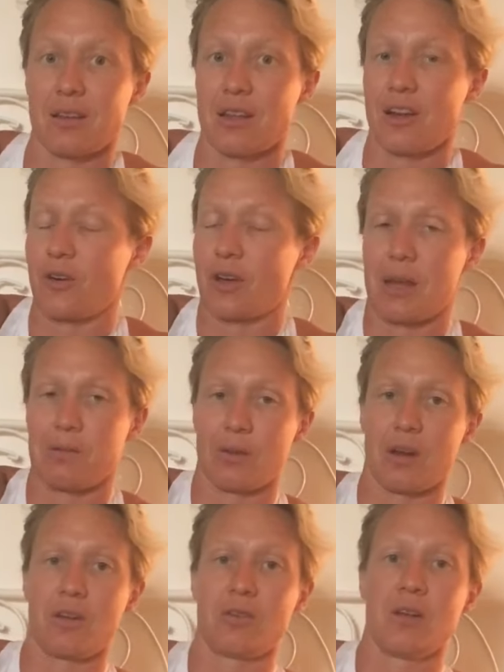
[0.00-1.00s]
you know, came
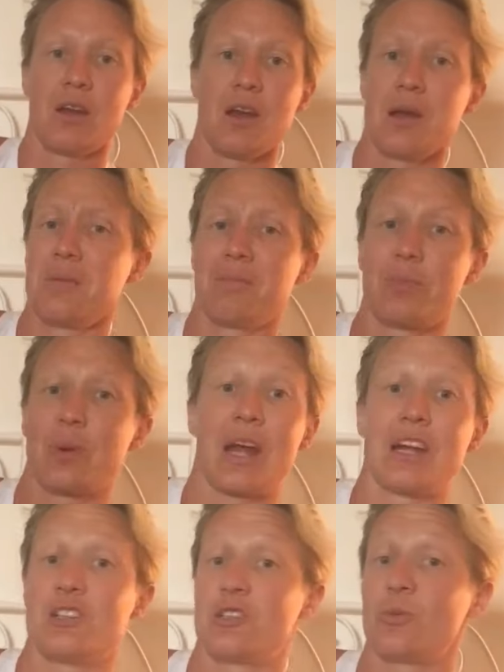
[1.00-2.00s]
around, but
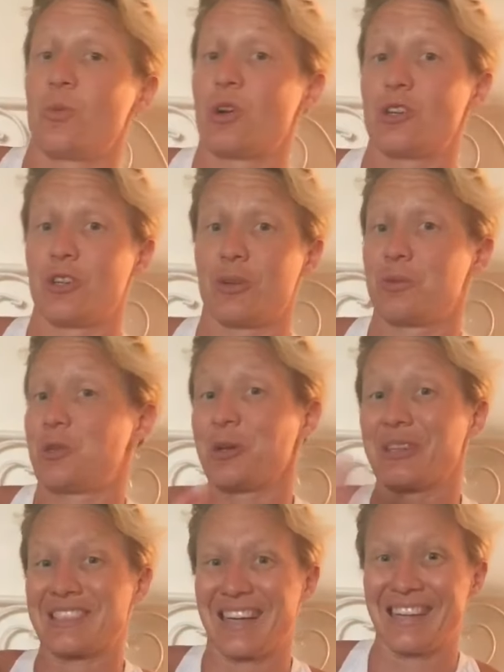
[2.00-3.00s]
I just didn't want to. I'm too
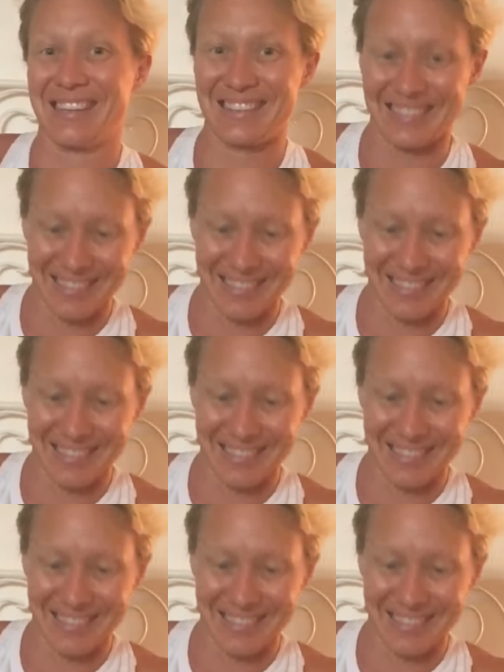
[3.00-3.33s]
excited.